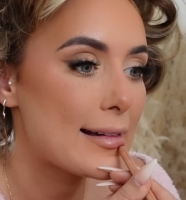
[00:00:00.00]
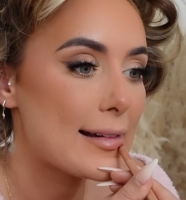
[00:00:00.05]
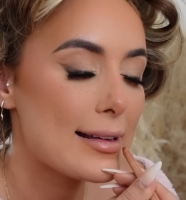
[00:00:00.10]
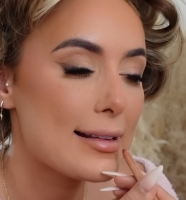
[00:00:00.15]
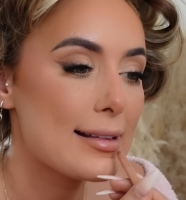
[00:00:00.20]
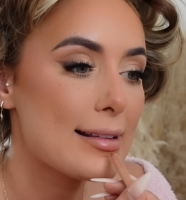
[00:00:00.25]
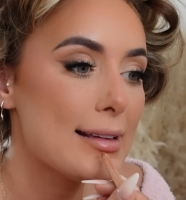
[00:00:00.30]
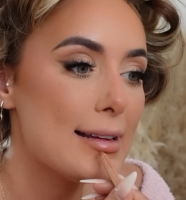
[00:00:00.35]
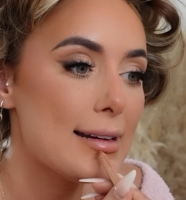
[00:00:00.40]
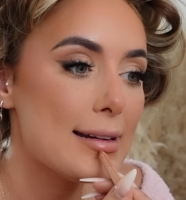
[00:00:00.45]

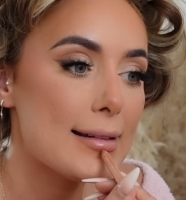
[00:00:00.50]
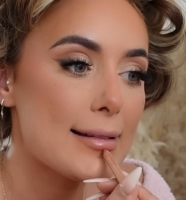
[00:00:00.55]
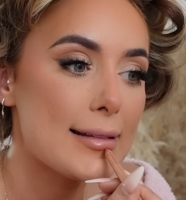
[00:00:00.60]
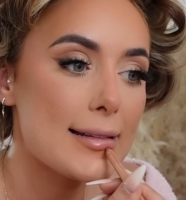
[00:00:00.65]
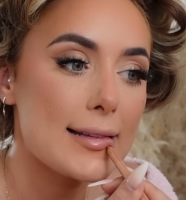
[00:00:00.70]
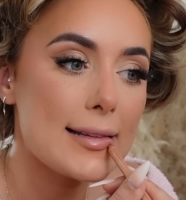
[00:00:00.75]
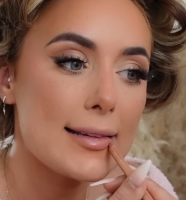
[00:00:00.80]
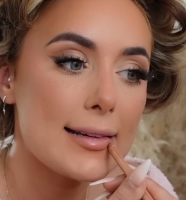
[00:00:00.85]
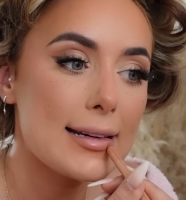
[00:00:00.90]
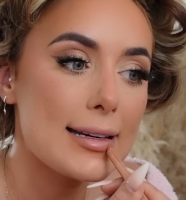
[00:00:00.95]

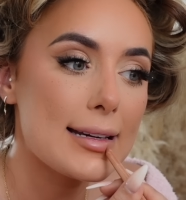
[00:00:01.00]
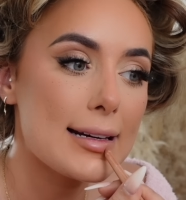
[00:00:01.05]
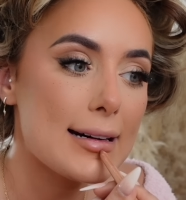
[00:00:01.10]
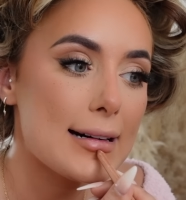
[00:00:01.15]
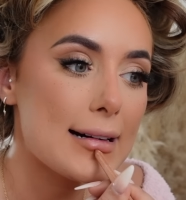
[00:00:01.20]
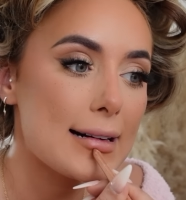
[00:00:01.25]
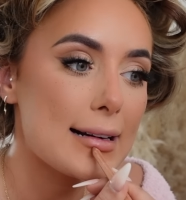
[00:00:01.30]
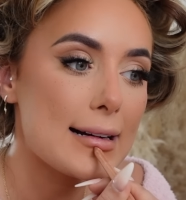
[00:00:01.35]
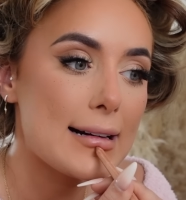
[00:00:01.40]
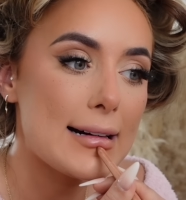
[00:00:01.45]
Cinnamon is a bit
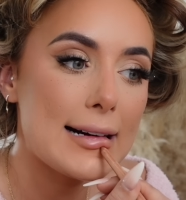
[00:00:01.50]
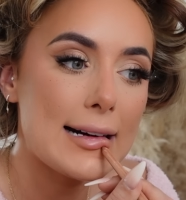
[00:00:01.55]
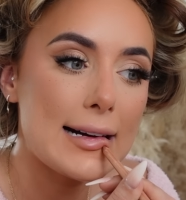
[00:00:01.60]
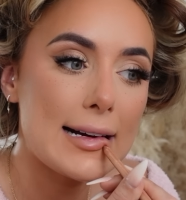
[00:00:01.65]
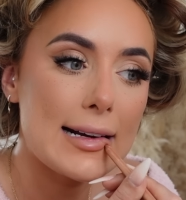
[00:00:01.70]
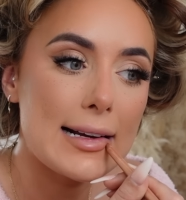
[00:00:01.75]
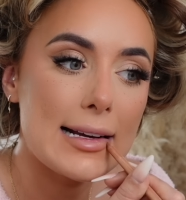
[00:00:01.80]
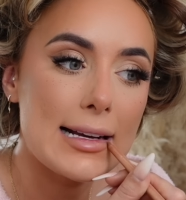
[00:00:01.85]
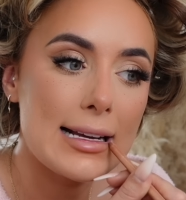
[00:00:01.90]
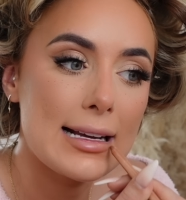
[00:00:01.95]
darker
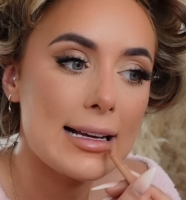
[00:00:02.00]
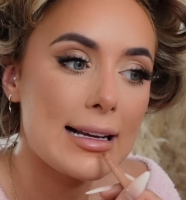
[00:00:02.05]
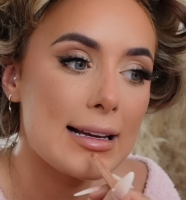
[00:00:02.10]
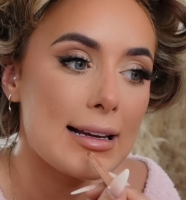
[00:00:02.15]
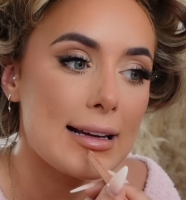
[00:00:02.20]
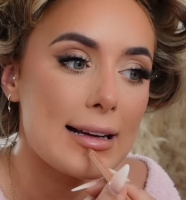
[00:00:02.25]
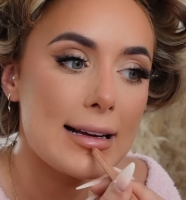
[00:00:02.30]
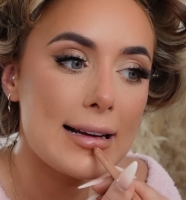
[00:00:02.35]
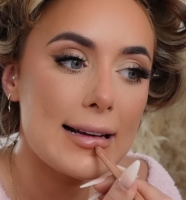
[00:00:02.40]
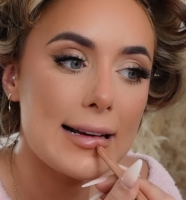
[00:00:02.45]

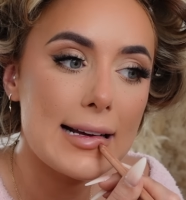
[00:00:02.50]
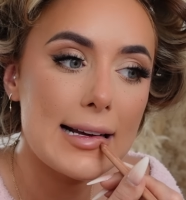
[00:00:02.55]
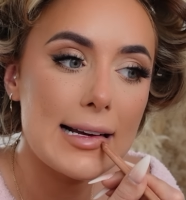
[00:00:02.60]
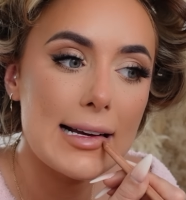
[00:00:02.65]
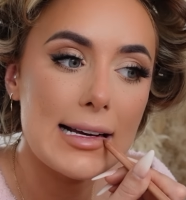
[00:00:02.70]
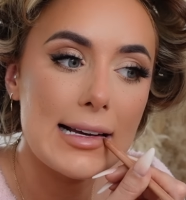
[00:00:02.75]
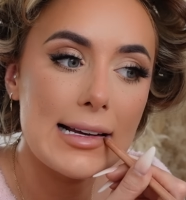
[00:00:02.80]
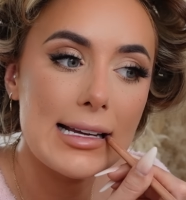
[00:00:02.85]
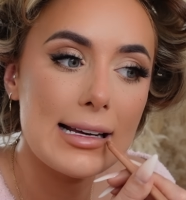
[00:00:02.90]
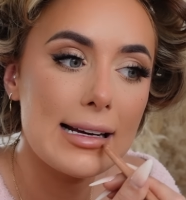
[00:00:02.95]

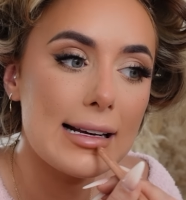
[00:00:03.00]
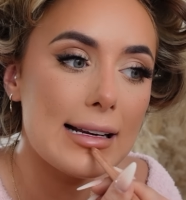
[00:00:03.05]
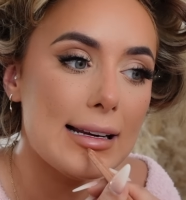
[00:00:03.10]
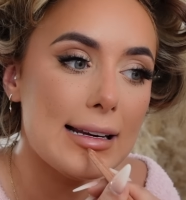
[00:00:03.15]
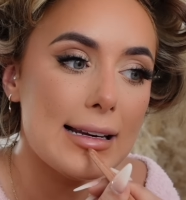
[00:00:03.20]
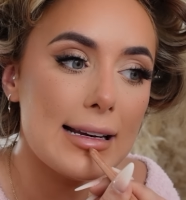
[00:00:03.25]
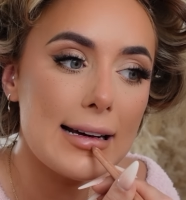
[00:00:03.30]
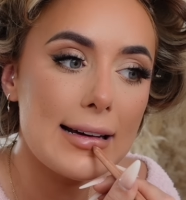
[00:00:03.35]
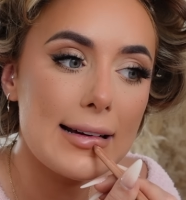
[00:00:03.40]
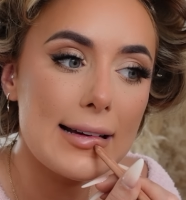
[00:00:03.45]
and I
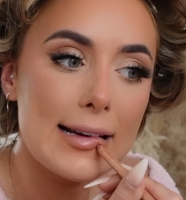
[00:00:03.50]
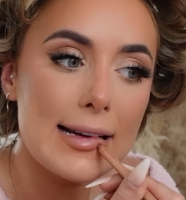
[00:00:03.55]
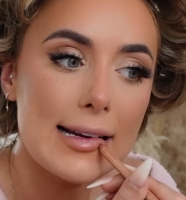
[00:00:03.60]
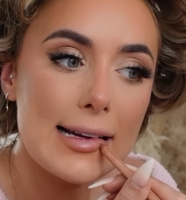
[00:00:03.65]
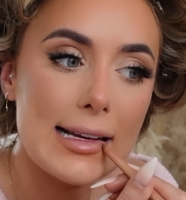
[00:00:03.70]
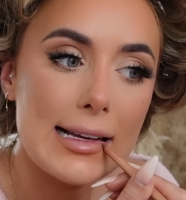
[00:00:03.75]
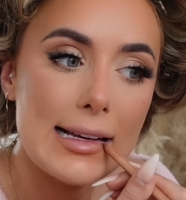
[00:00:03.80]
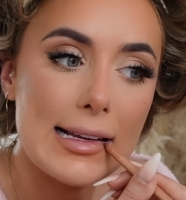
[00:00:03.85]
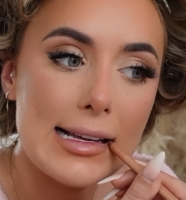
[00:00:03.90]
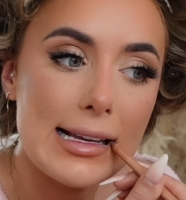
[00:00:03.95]

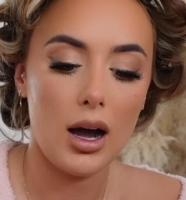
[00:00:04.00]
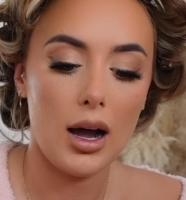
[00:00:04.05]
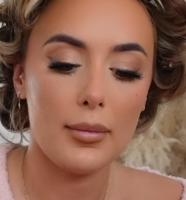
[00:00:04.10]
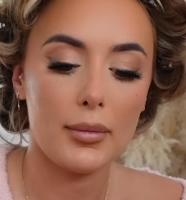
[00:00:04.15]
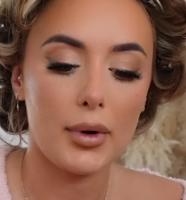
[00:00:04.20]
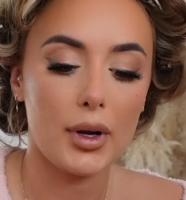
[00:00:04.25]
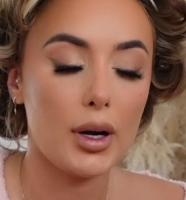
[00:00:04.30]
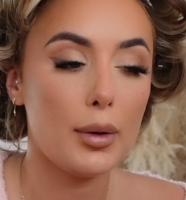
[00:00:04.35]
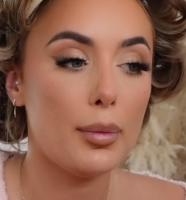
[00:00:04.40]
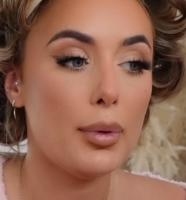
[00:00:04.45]
love it. I'm
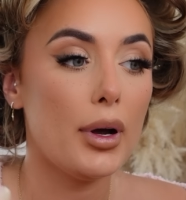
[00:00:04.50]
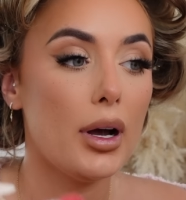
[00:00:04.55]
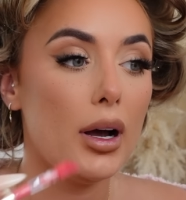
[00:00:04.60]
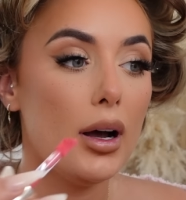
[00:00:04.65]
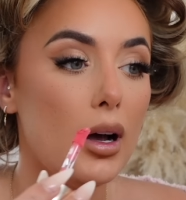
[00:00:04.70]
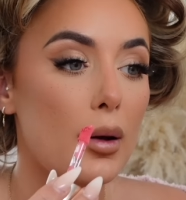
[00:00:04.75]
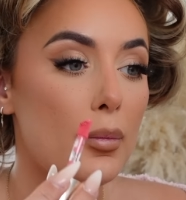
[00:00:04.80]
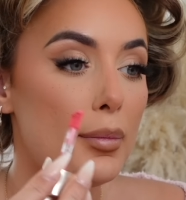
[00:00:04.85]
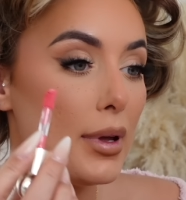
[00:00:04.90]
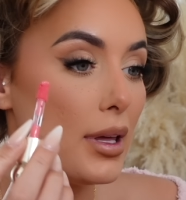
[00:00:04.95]
going to
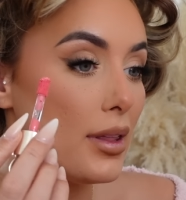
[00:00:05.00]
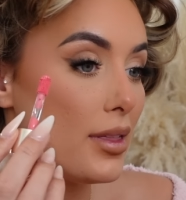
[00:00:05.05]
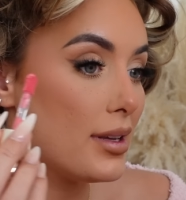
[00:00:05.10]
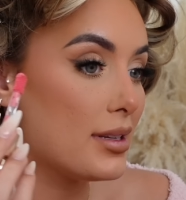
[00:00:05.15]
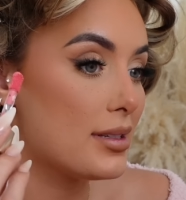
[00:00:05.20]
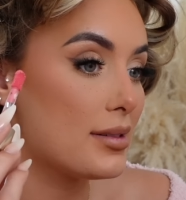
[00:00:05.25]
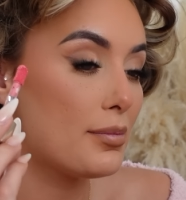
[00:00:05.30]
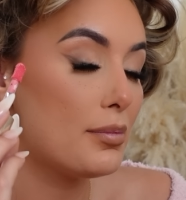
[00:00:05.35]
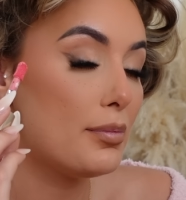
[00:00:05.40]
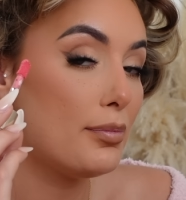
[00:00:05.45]
put a bit of
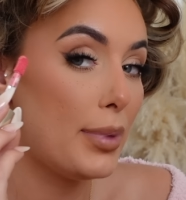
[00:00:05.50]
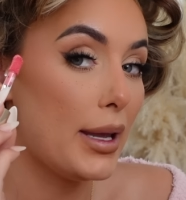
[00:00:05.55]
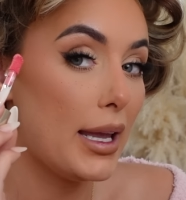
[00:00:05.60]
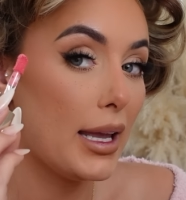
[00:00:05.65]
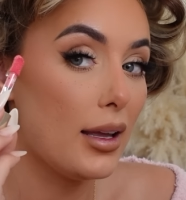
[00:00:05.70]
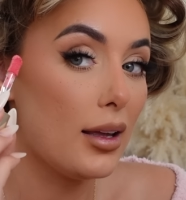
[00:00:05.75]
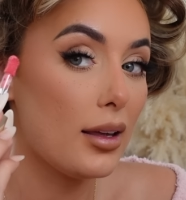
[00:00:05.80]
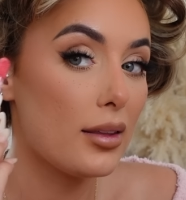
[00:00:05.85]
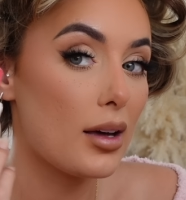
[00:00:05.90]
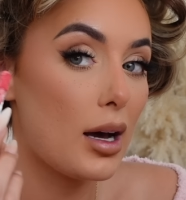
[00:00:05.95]
this
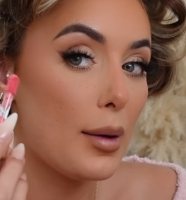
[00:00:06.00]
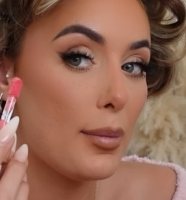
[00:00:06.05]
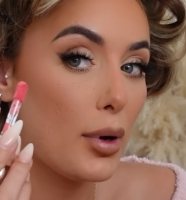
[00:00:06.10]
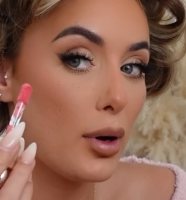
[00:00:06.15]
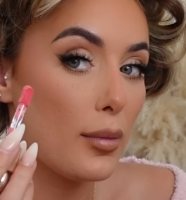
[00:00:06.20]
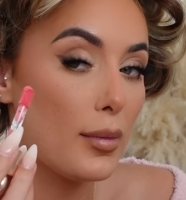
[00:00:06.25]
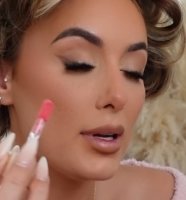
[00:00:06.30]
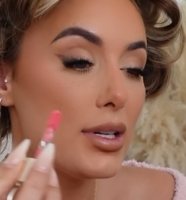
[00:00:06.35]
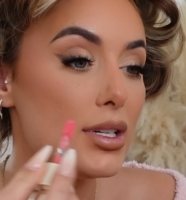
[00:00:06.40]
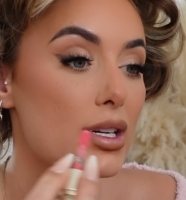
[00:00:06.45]
pink that I put
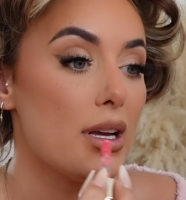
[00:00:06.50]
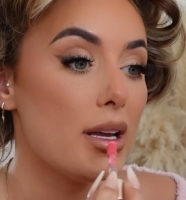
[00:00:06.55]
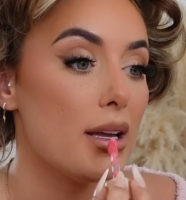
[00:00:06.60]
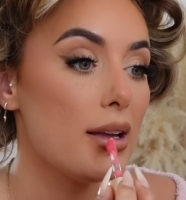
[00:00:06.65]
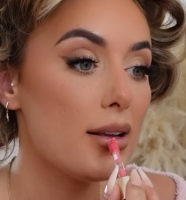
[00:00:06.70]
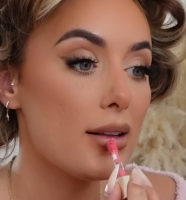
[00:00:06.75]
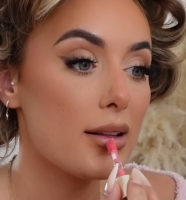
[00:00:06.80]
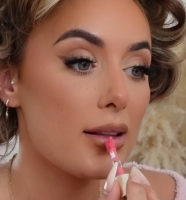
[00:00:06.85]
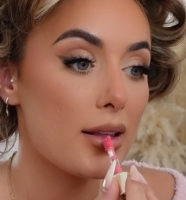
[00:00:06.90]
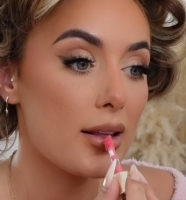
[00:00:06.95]
on my
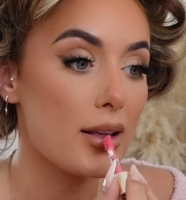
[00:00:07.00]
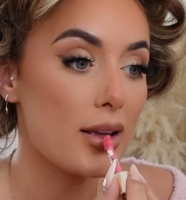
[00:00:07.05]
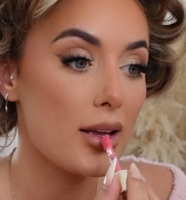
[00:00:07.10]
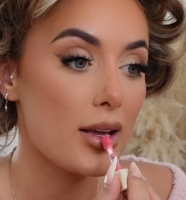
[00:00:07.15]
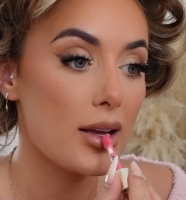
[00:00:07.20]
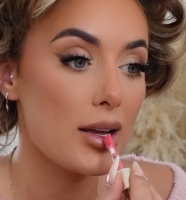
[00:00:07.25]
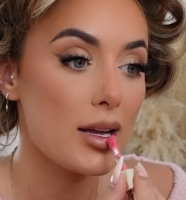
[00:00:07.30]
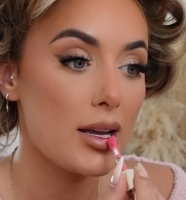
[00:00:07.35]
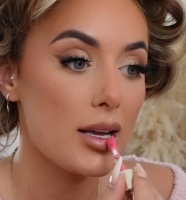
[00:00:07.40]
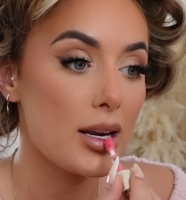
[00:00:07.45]
cheeks
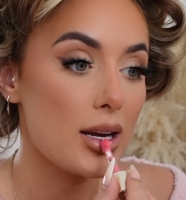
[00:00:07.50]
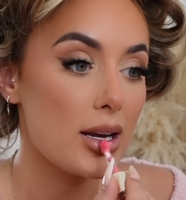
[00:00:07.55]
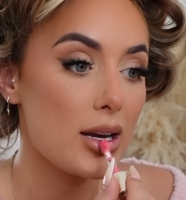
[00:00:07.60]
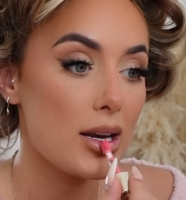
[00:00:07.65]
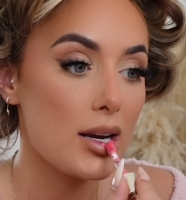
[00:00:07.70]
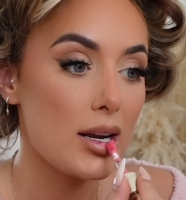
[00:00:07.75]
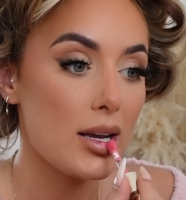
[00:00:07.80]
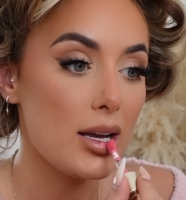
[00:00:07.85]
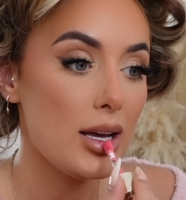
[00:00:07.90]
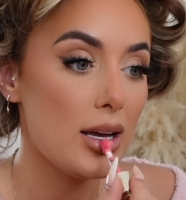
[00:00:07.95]

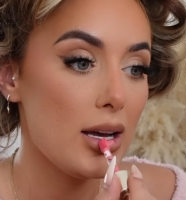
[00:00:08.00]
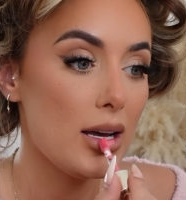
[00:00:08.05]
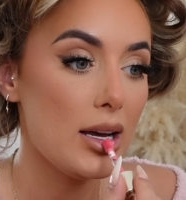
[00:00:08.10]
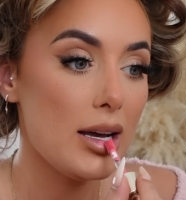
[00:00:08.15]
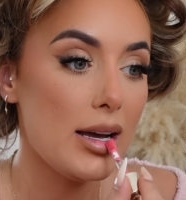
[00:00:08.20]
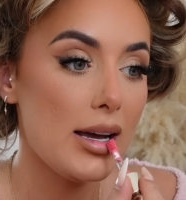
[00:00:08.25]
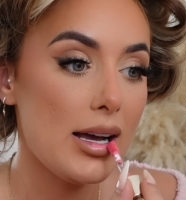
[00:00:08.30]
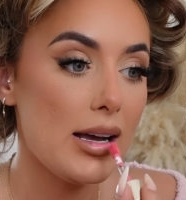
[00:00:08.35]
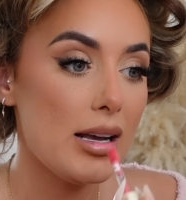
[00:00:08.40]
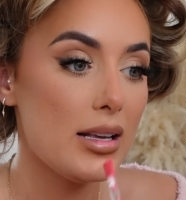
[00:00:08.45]

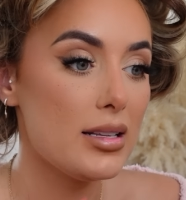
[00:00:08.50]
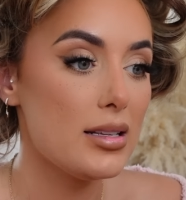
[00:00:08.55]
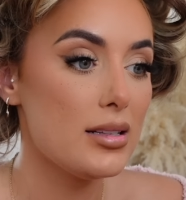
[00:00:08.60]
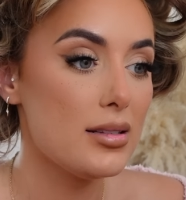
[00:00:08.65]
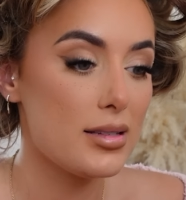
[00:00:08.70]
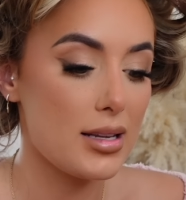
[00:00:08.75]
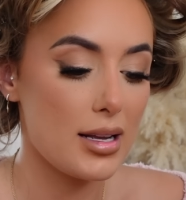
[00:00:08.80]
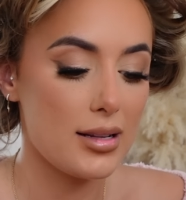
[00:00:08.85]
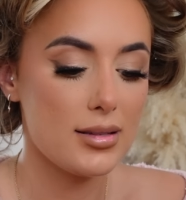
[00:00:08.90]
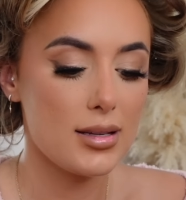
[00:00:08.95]
just in
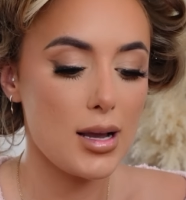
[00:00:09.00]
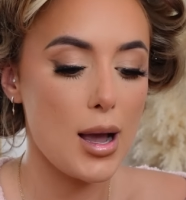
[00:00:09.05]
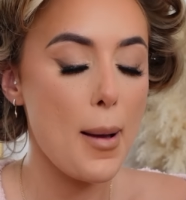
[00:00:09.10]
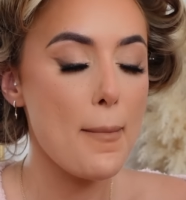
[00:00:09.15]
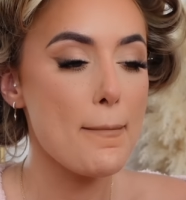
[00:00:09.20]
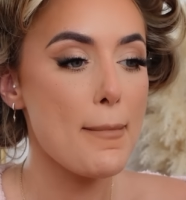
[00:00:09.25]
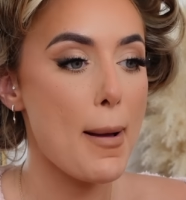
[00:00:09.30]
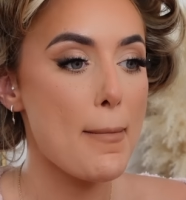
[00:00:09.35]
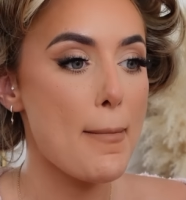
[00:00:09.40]
the centre.